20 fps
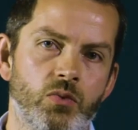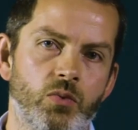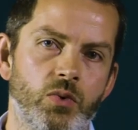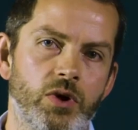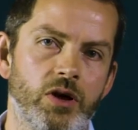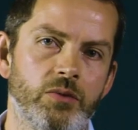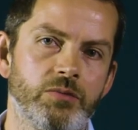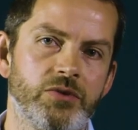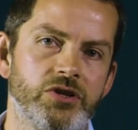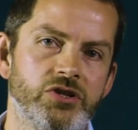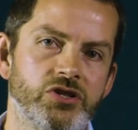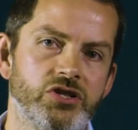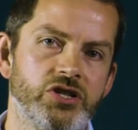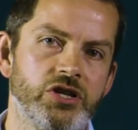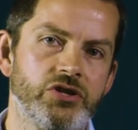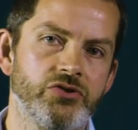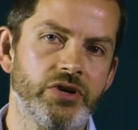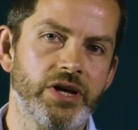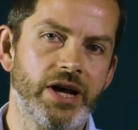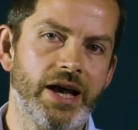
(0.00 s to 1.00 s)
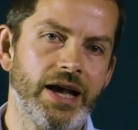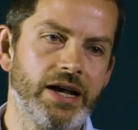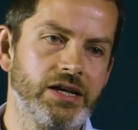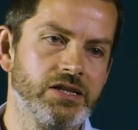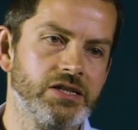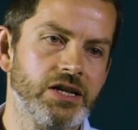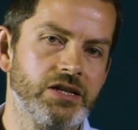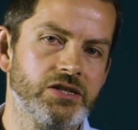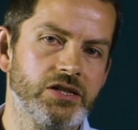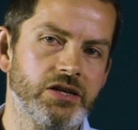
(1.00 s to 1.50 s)
when I'm considering
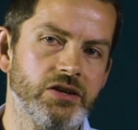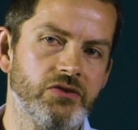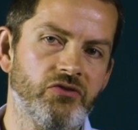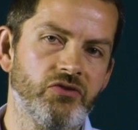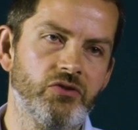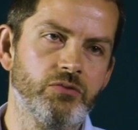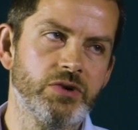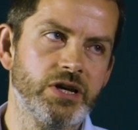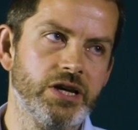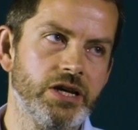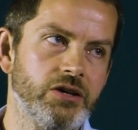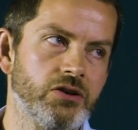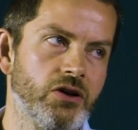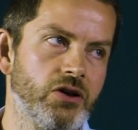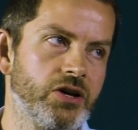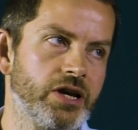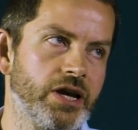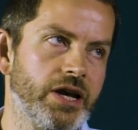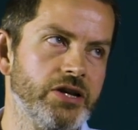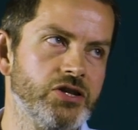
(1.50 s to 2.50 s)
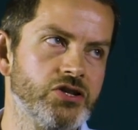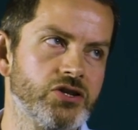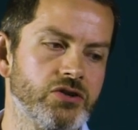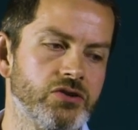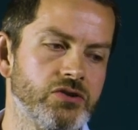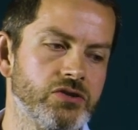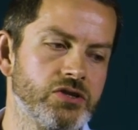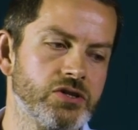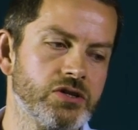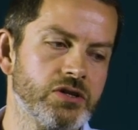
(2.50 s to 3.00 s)
accessing from key
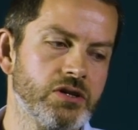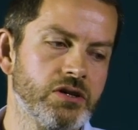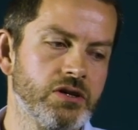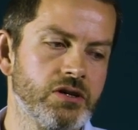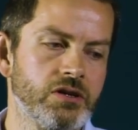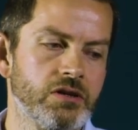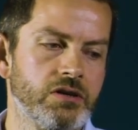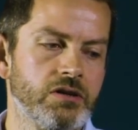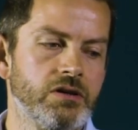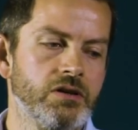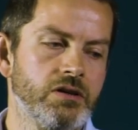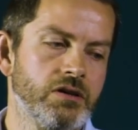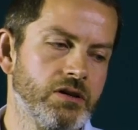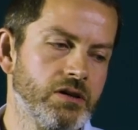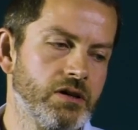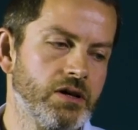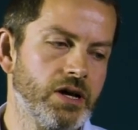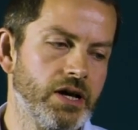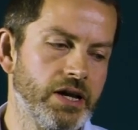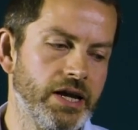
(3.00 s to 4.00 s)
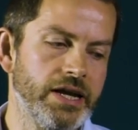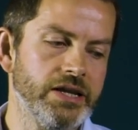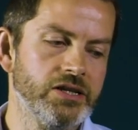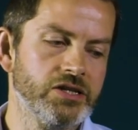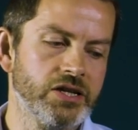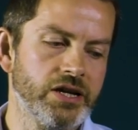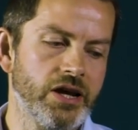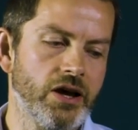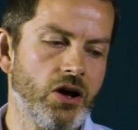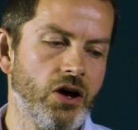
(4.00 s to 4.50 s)
locations an
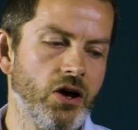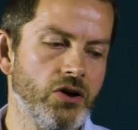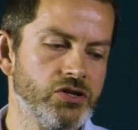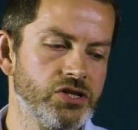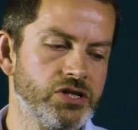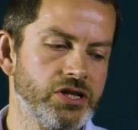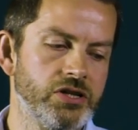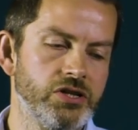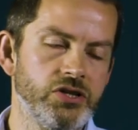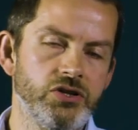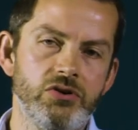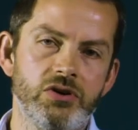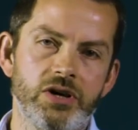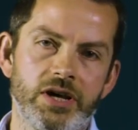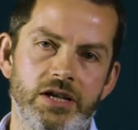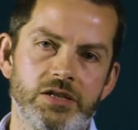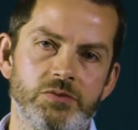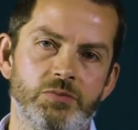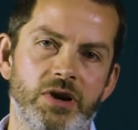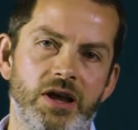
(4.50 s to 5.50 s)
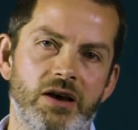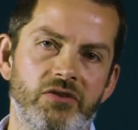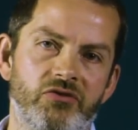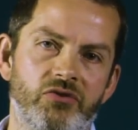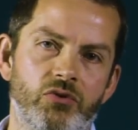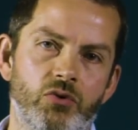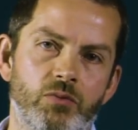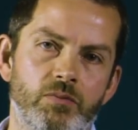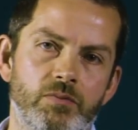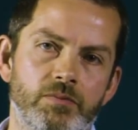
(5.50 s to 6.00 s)
internet-hosted UCaaS
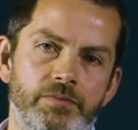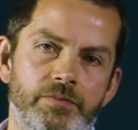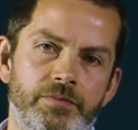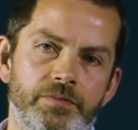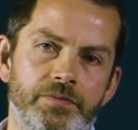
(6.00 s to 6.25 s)
platform?